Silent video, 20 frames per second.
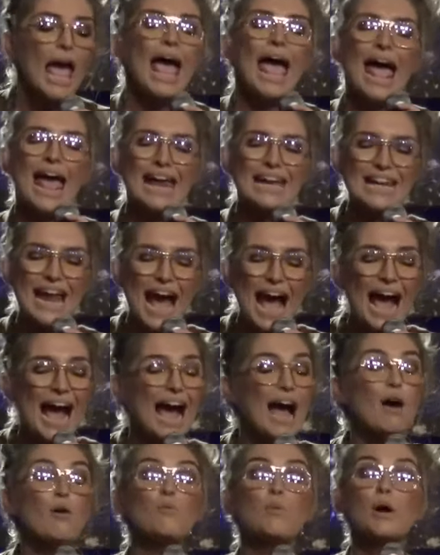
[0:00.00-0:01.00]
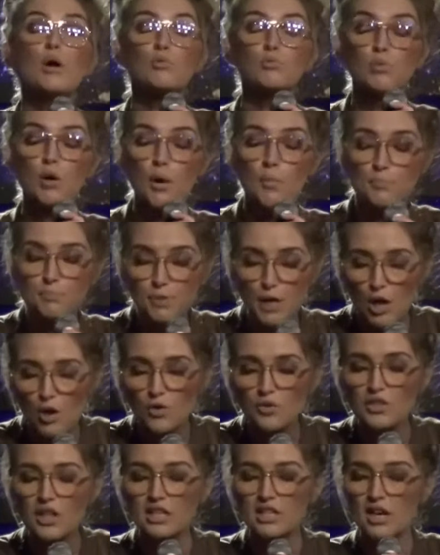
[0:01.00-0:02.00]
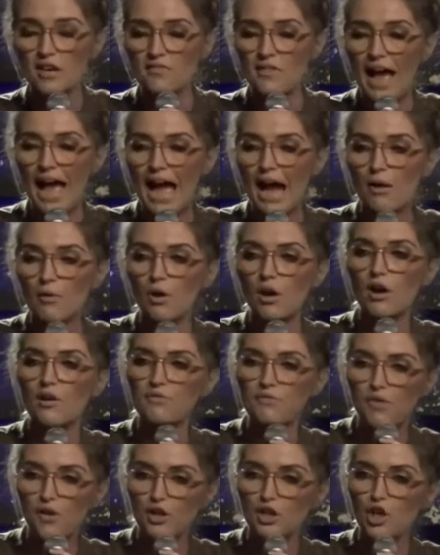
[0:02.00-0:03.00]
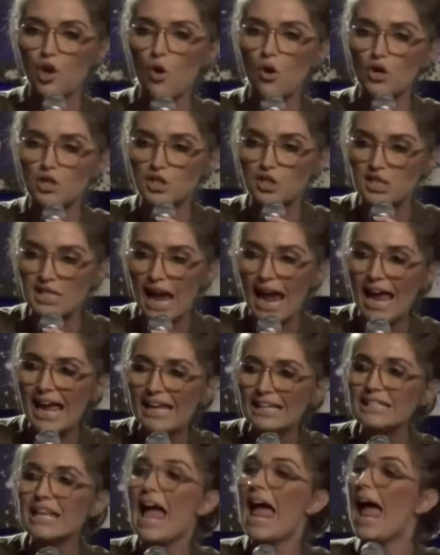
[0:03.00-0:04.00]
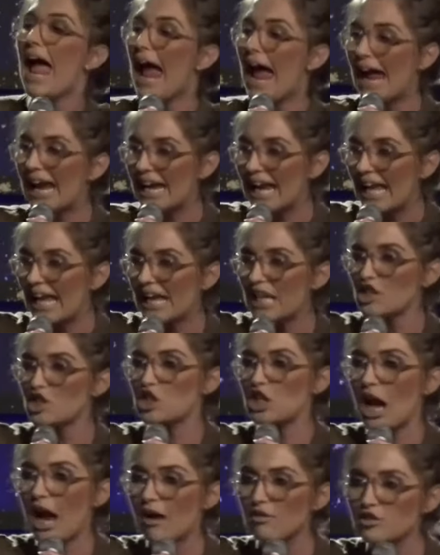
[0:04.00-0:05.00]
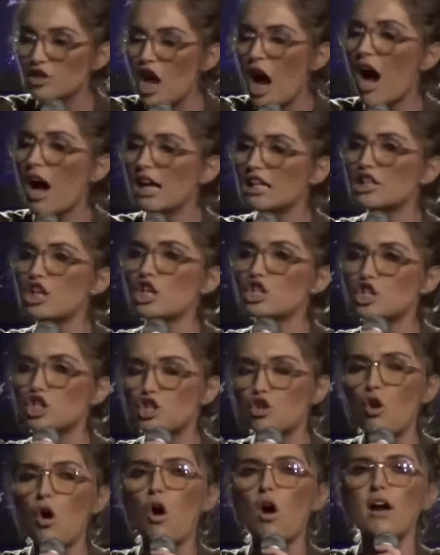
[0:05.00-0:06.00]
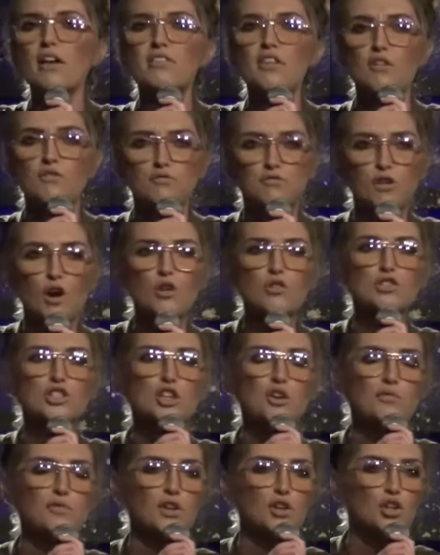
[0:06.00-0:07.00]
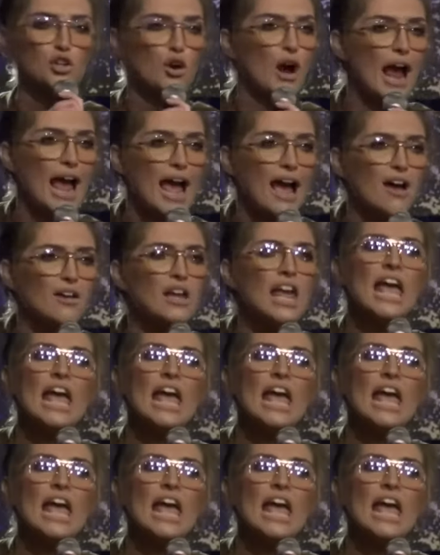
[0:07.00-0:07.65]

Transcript: and I will will rebuke the devourer for your sake, and he shall not destroy the fruits of your ground,